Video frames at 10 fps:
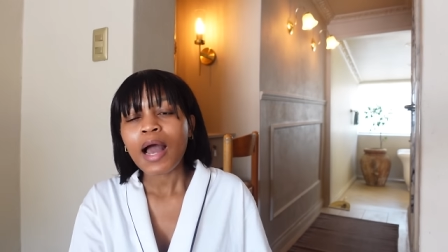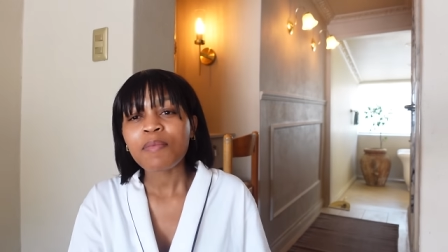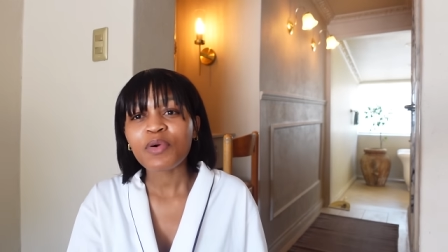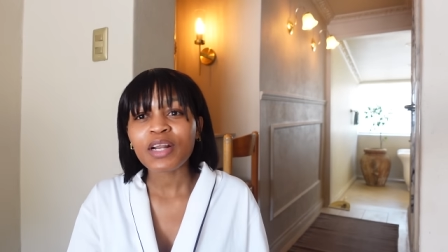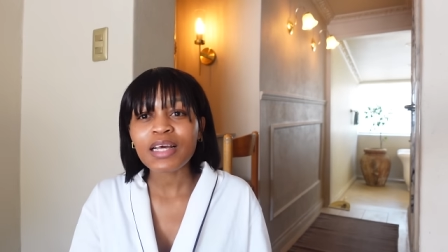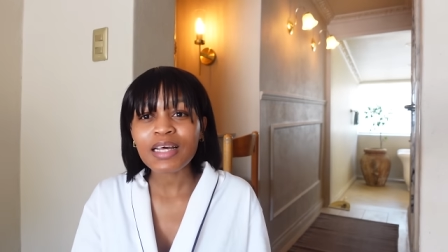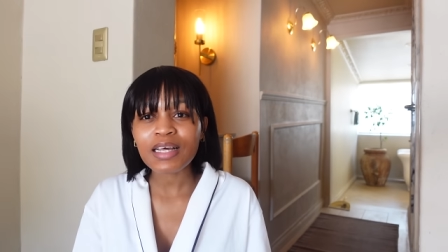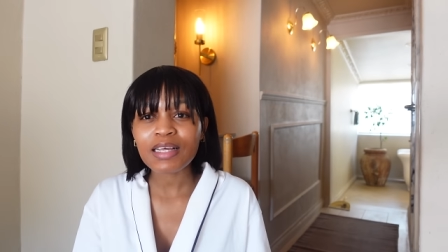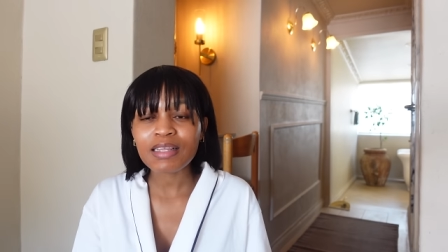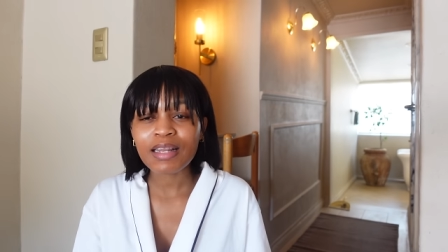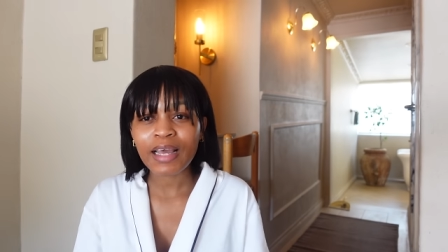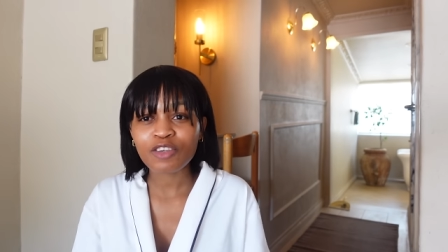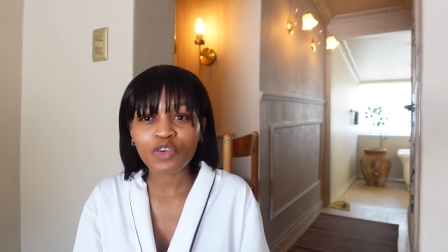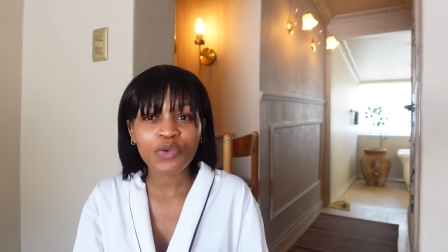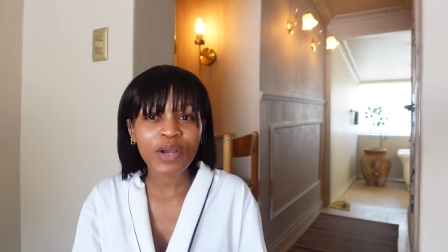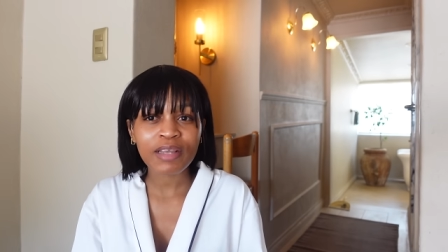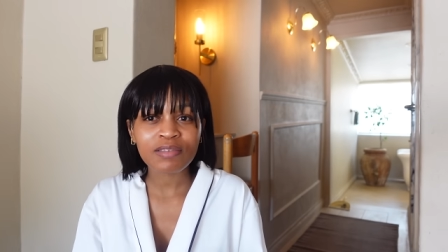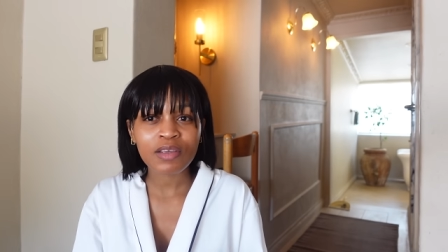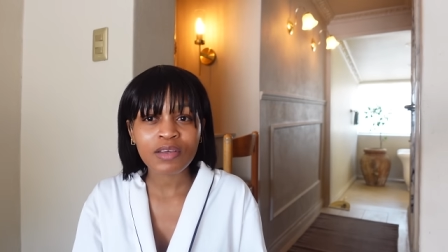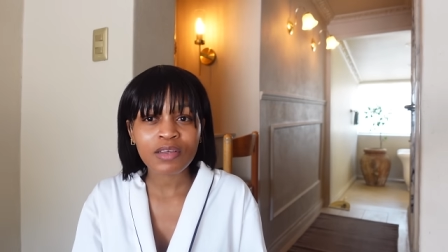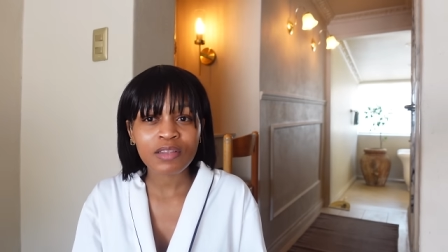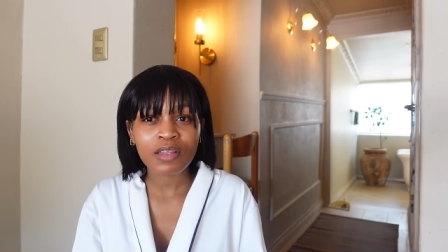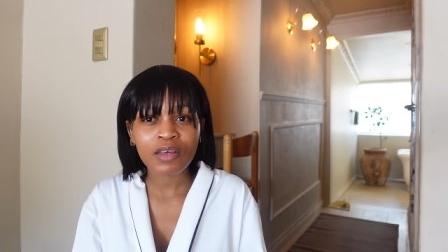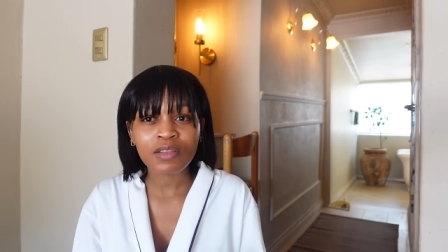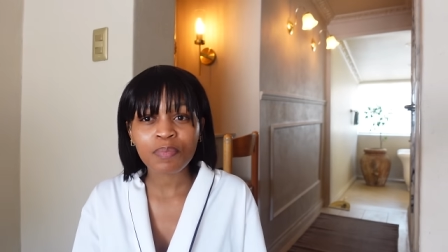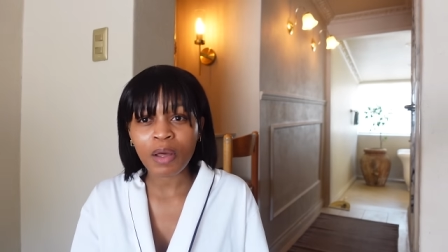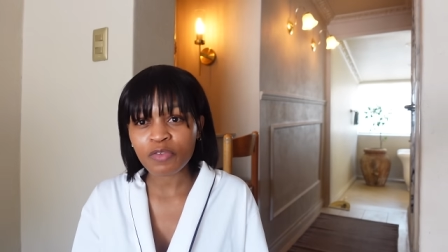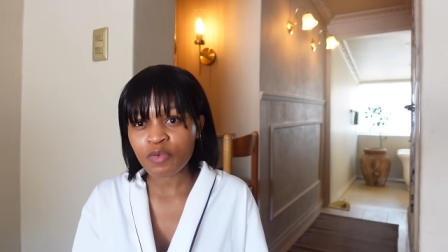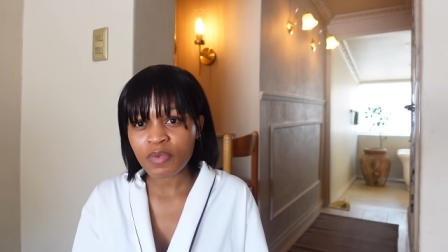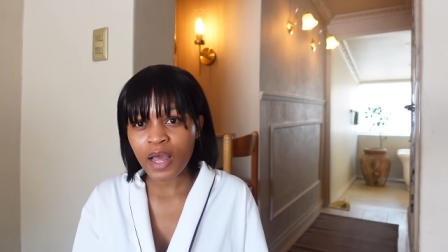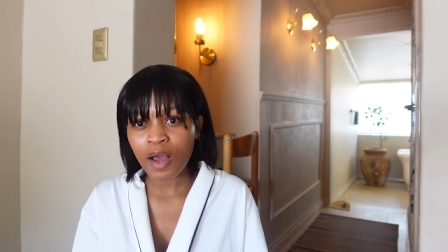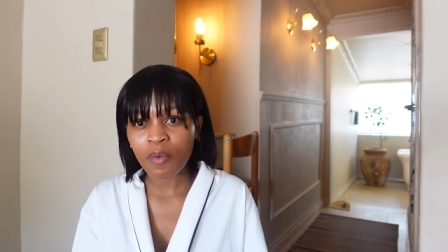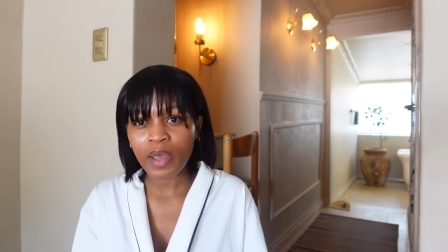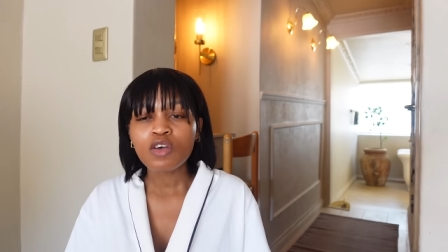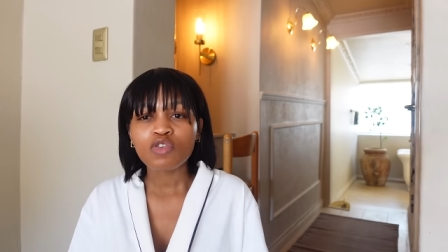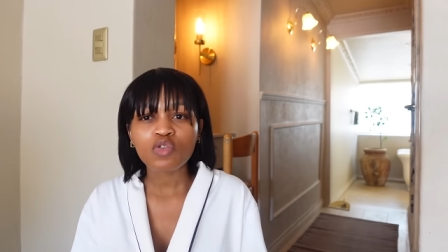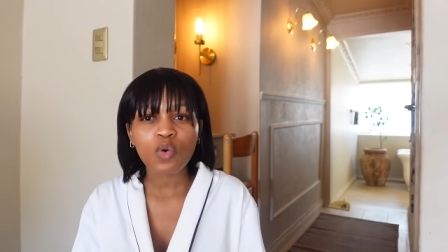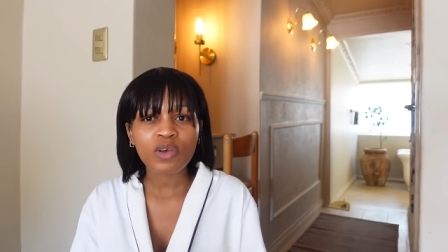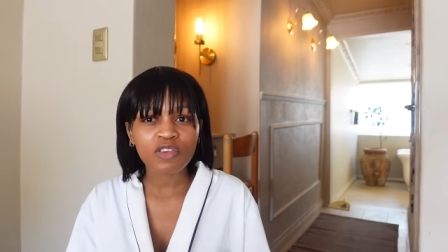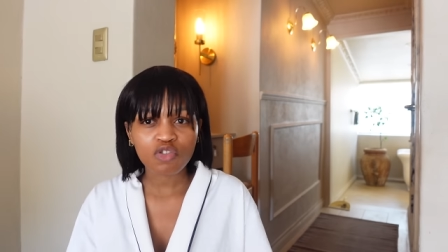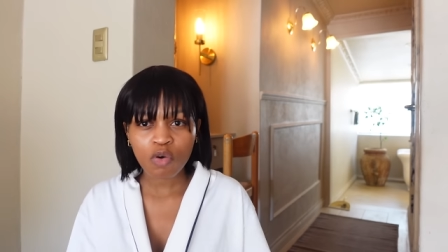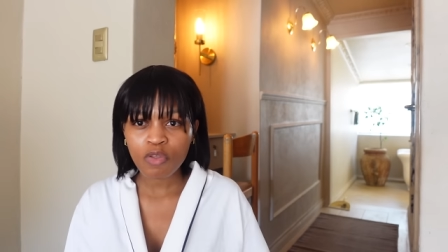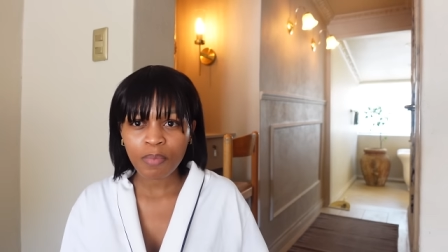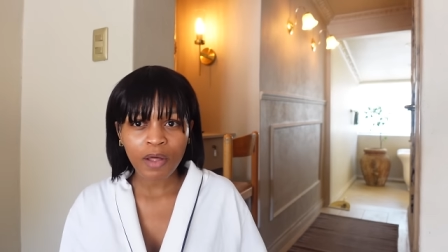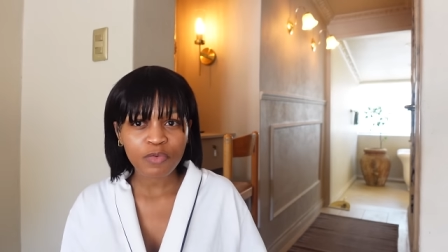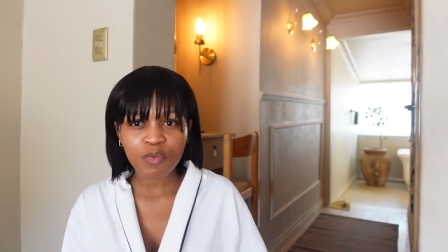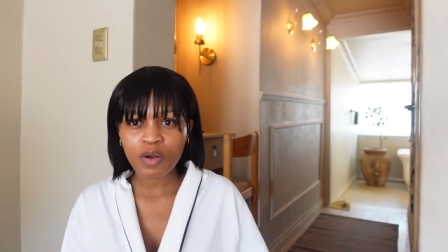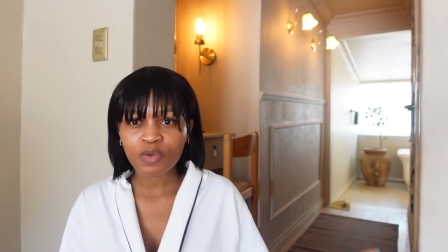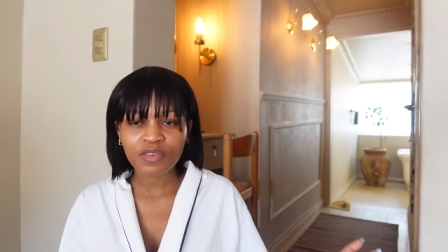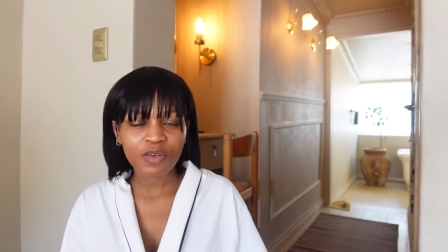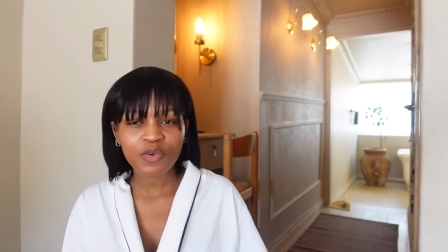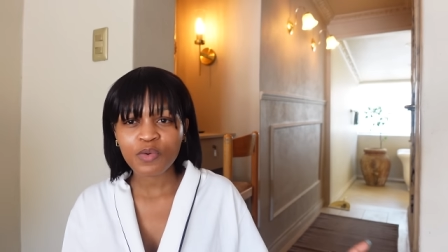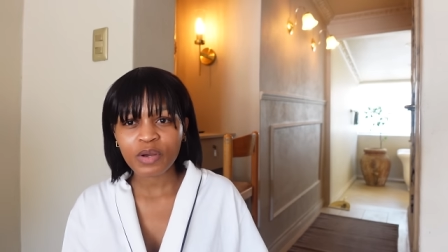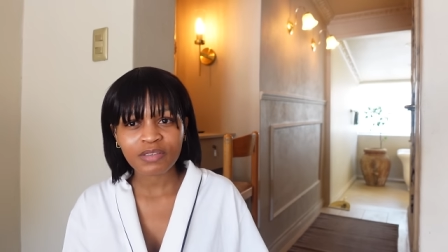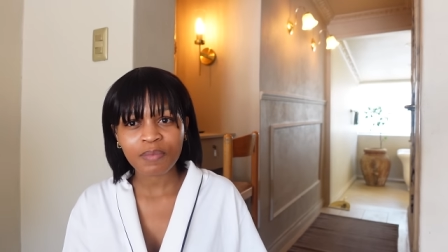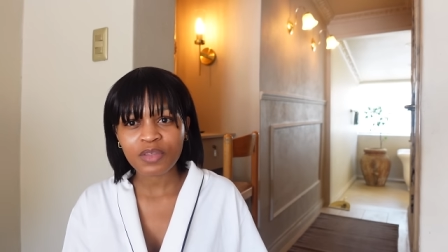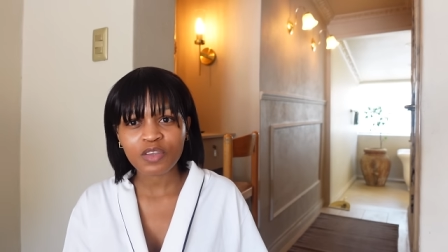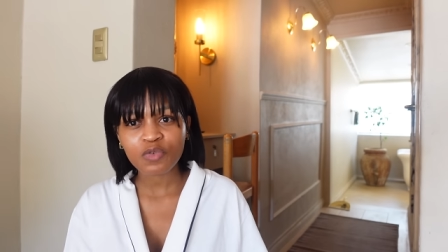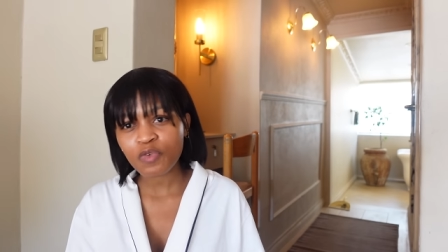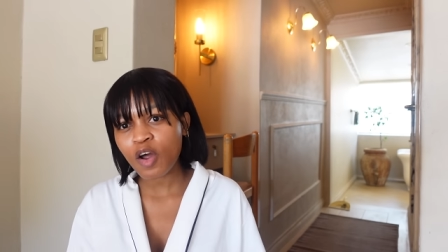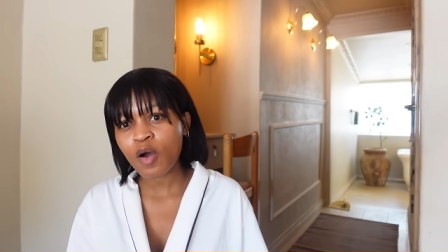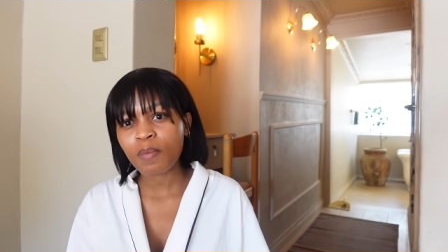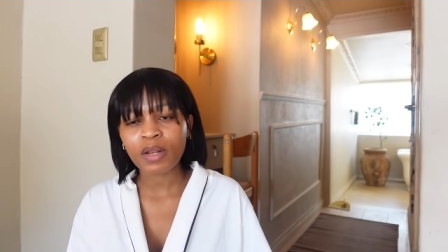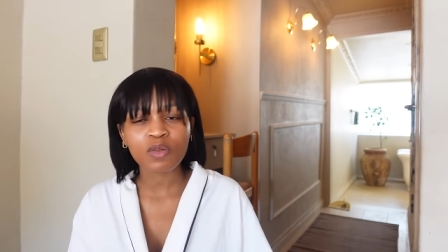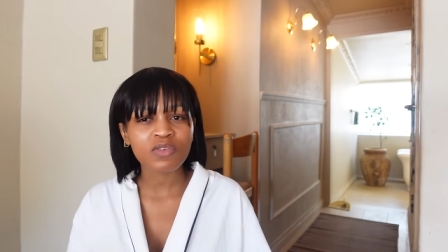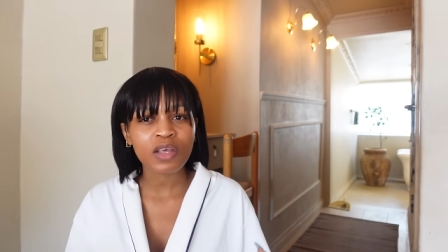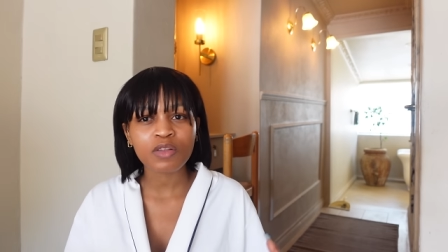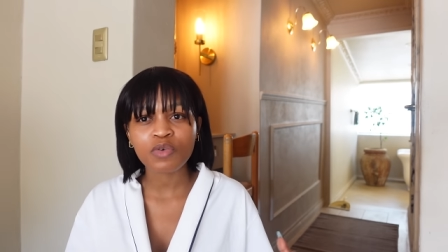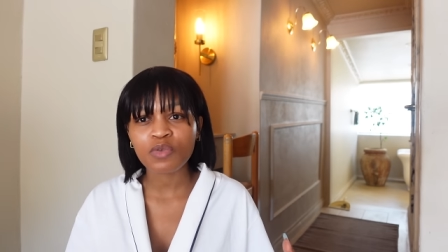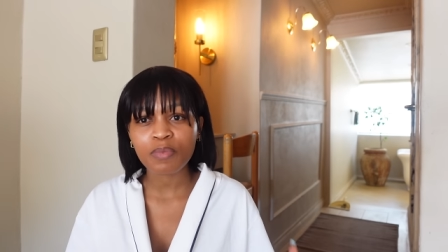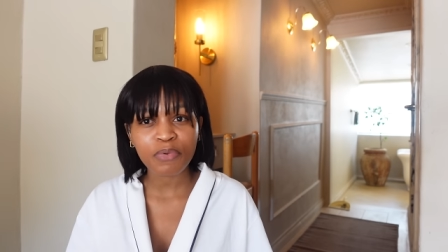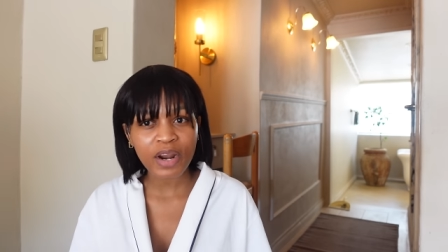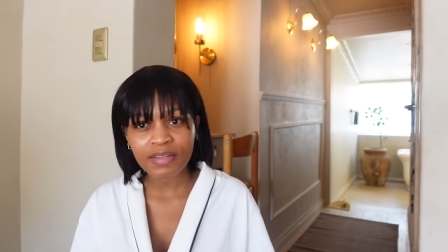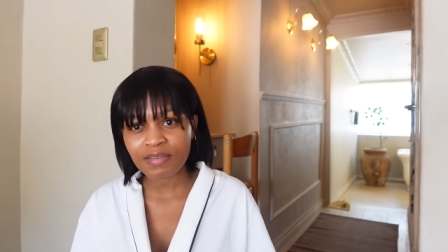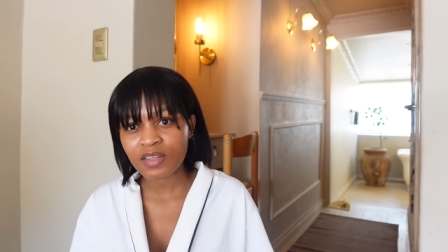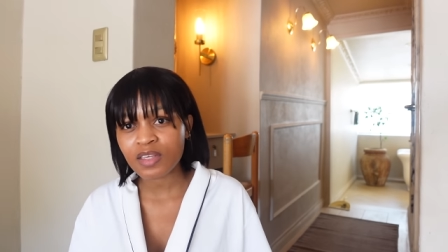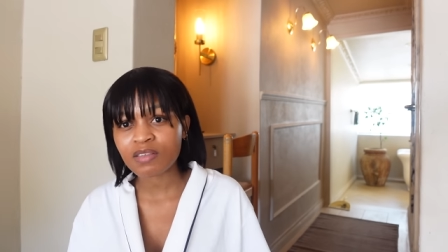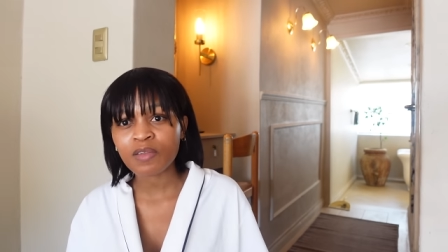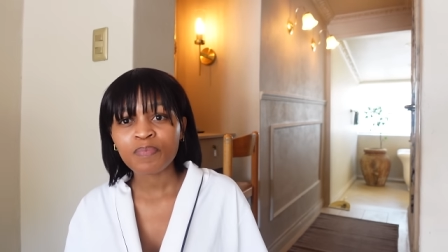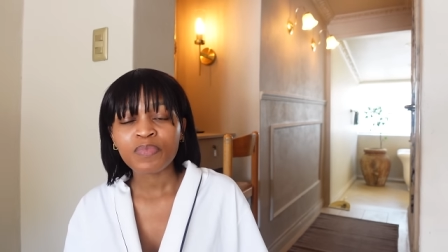I'm gonna like show you guys the, the the bathroom now so as I show you the bathroom I'll tell you where something is from and I'll tell you the prices